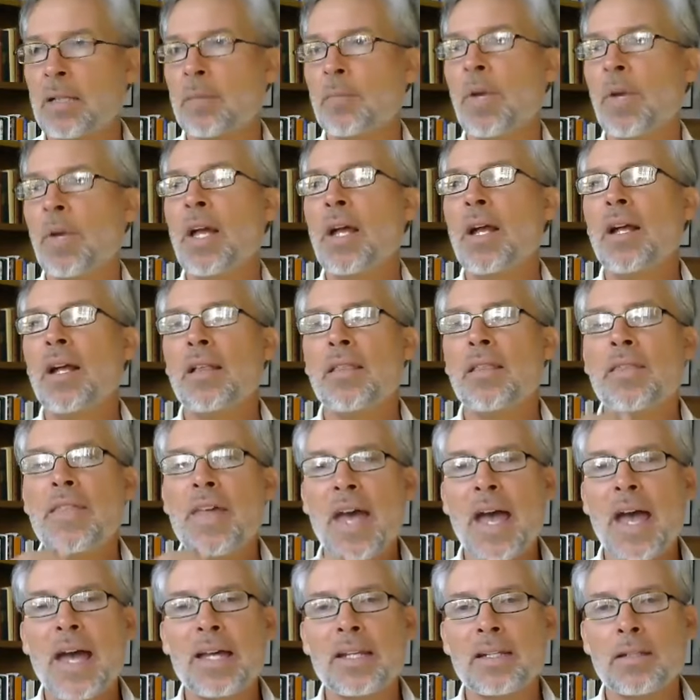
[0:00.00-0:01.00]
him.
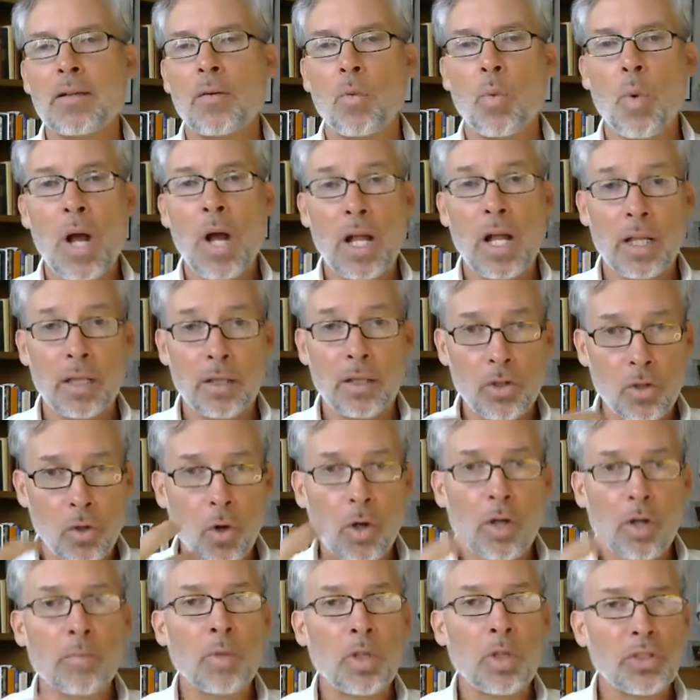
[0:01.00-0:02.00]
That, while
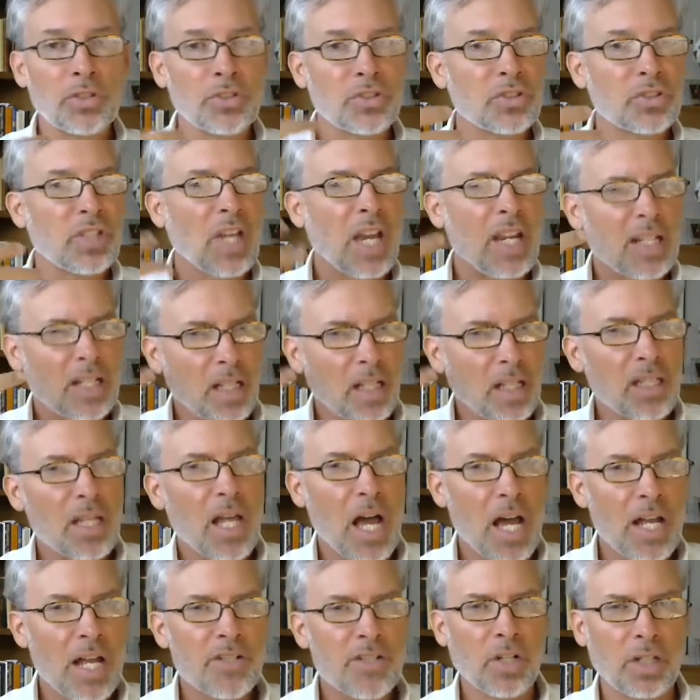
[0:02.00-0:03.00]
normal
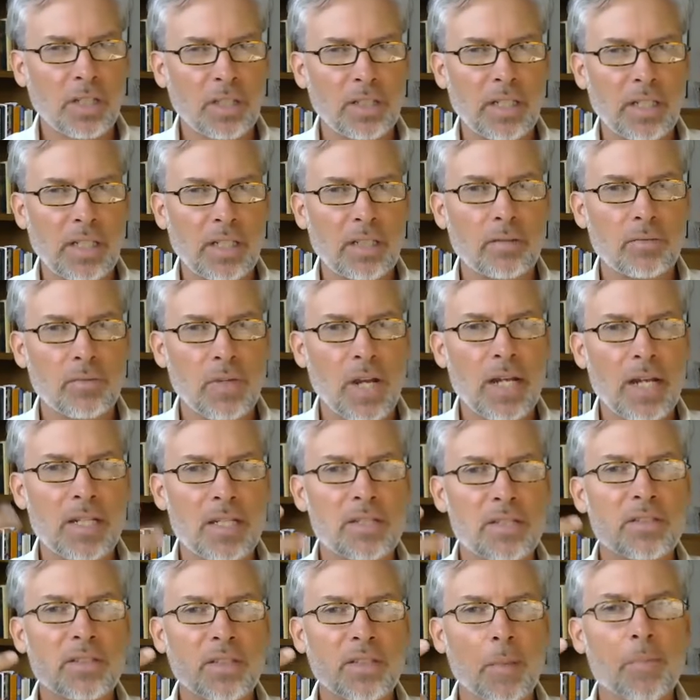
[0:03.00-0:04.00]
psychologically, right,
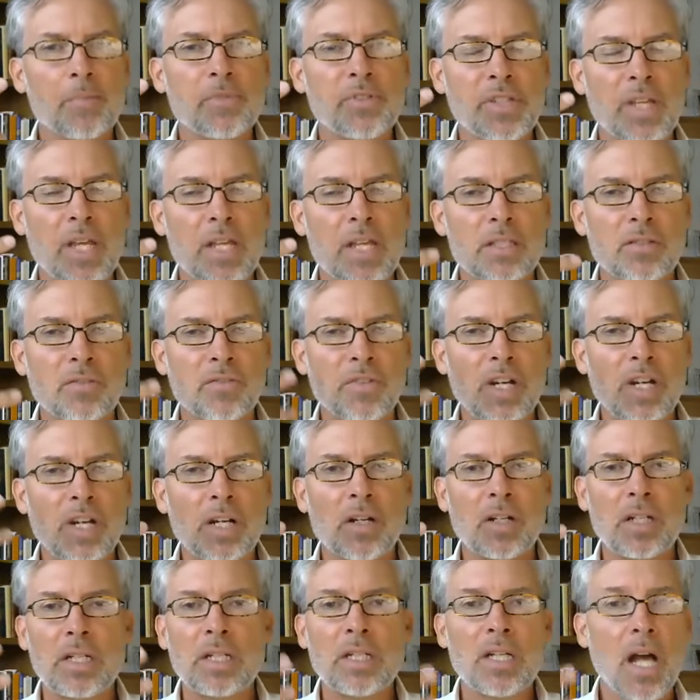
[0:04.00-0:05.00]
in some sense,
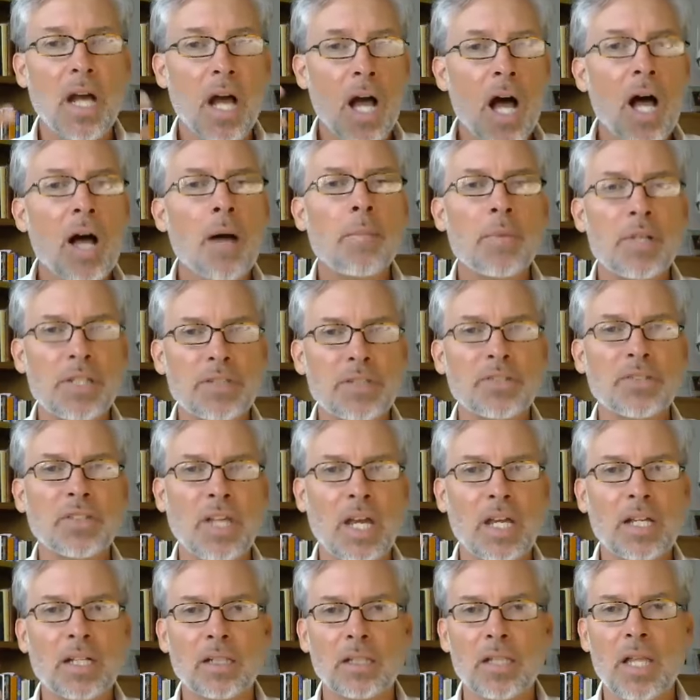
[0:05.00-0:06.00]
very common
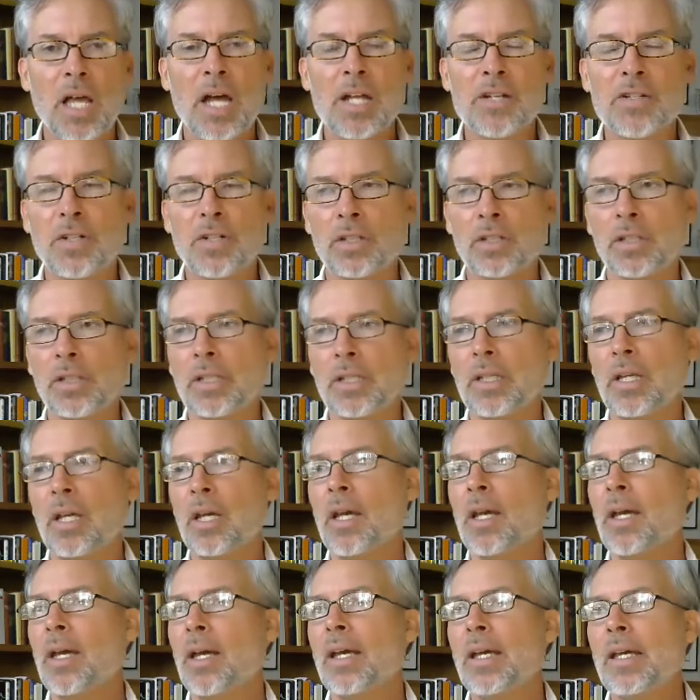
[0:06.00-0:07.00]
psychologically,
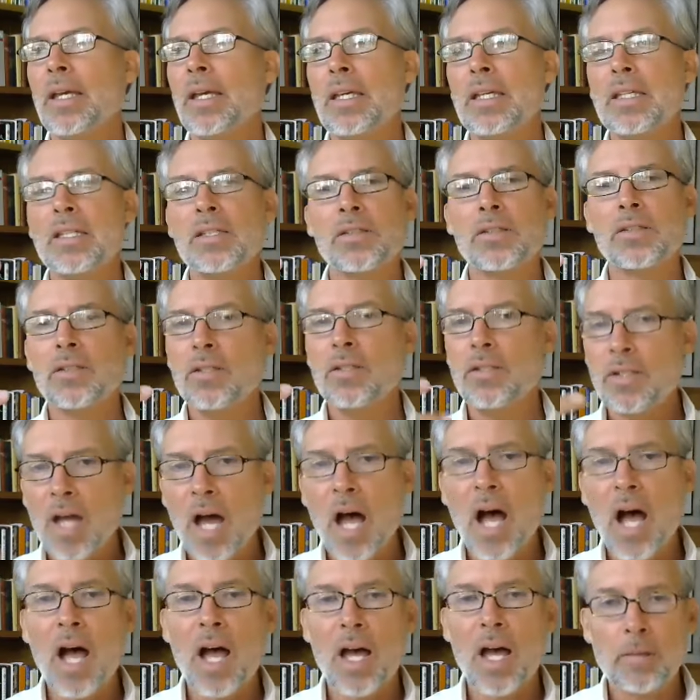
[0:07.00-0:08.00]
is
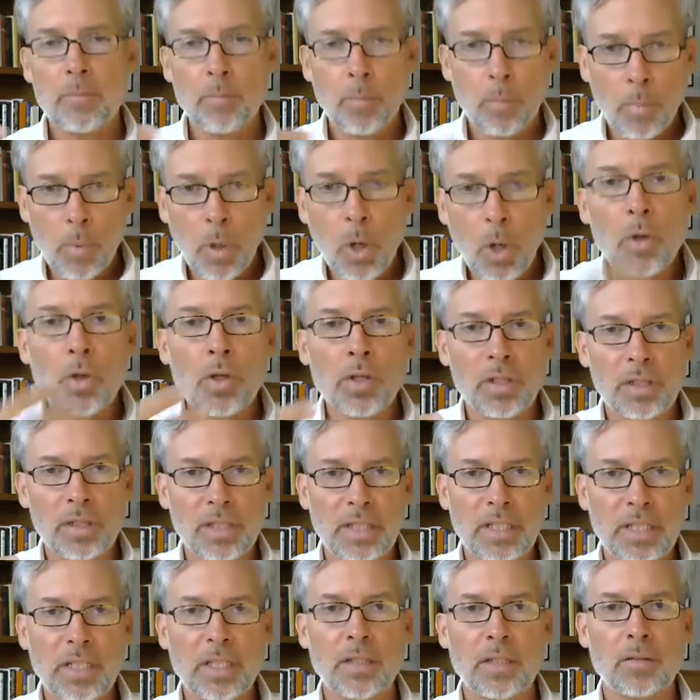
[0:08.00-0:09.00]
not
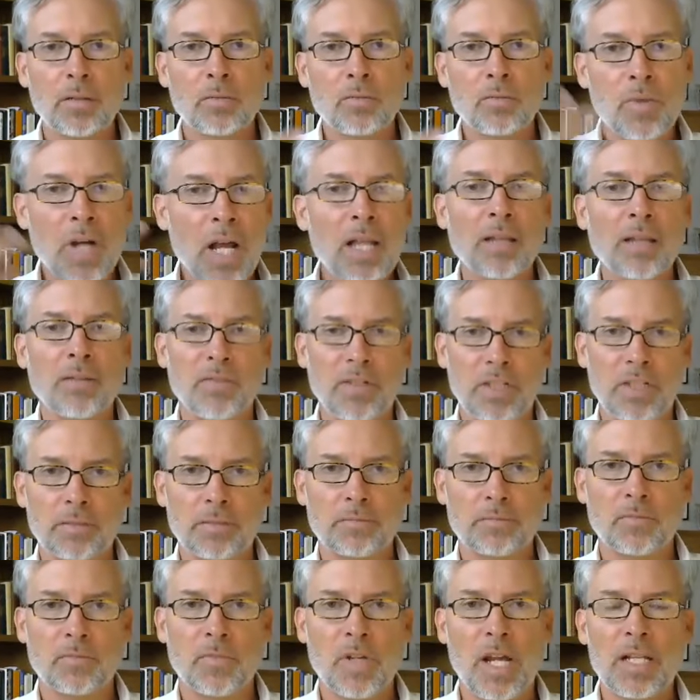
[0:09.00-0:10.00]
morally relevant
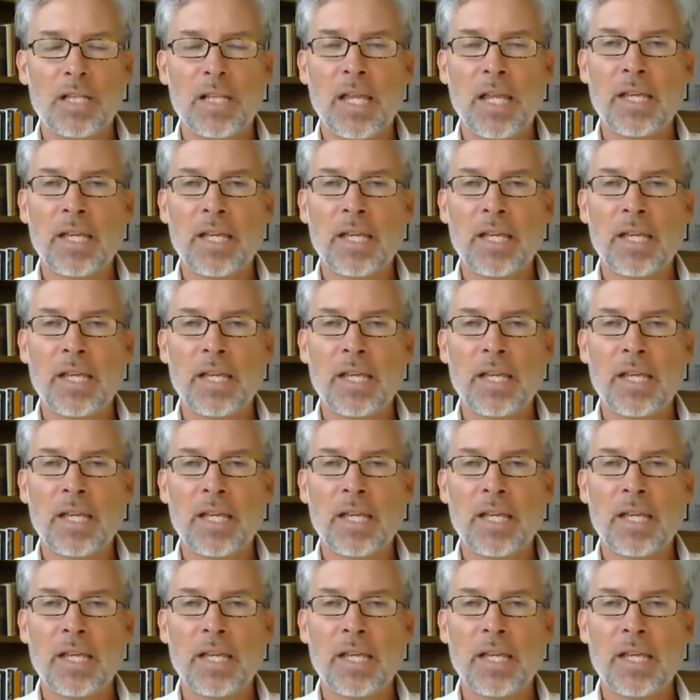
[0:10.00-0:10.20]
right?